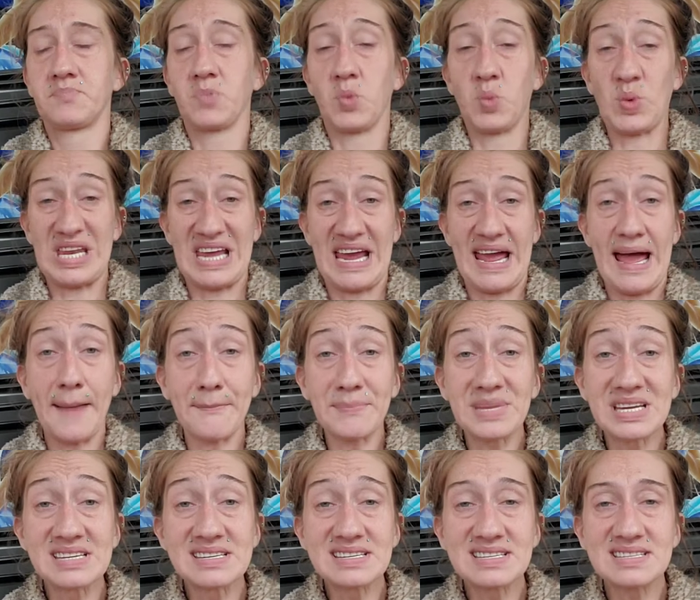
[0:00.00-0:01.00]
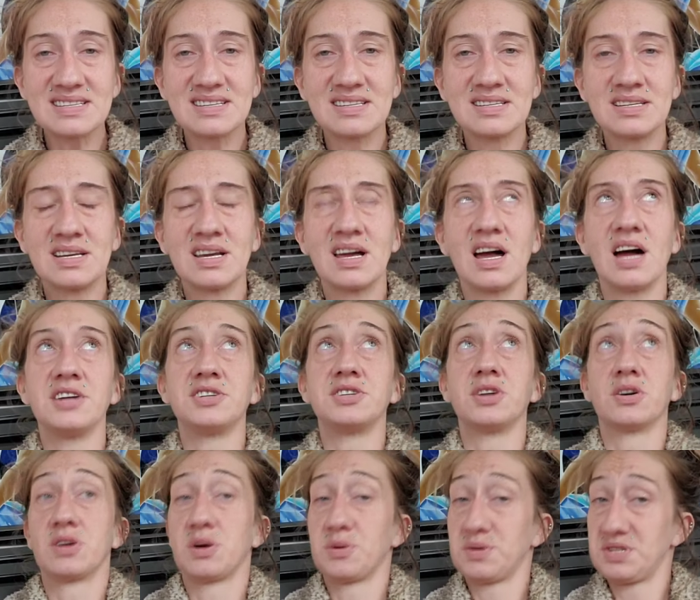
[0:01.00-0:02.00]
when it happens, I
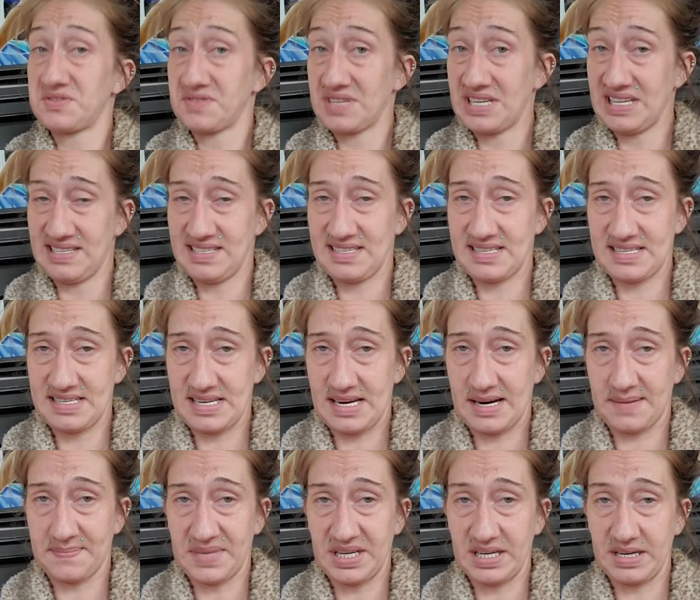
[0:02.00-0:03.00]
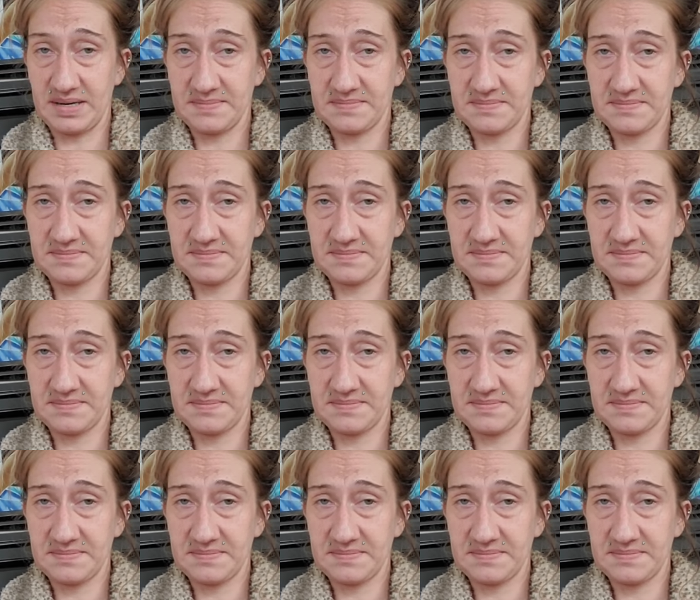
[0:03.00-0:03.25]
don't always realize it's happening.